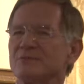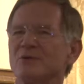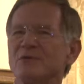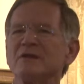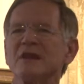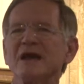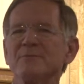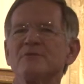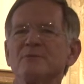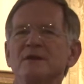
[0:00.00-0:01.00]
we rely
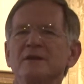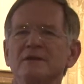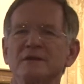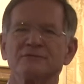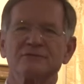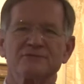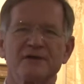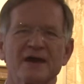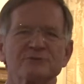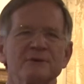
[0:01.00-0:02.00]
upon the media to give us the facts.